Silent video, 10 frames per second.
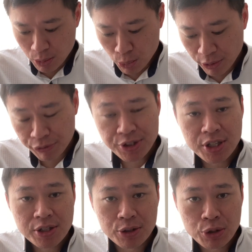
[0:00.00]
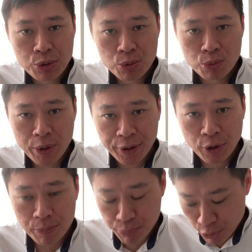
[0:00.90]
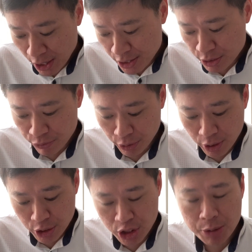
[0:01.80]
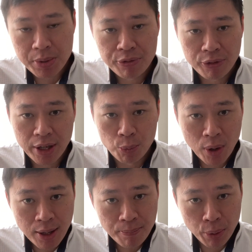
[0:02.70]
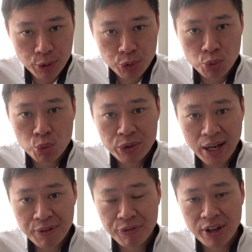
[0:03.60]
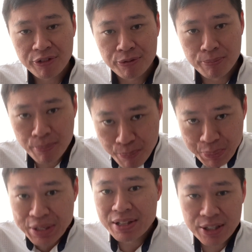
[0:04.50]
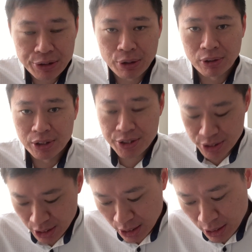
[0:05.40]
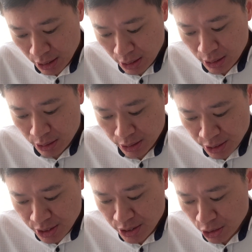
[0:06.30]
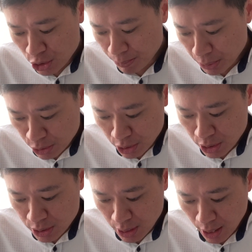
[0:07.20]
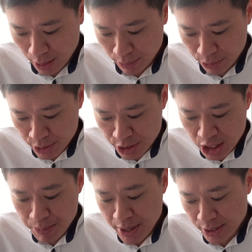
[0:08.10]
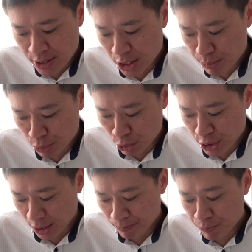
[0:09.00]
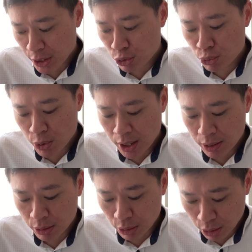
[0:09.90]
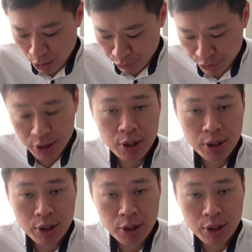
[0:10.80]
We have seen a new record price for HDB flat, $1.295 million. This is actually a purchase at this DBSS project, Natura Loft.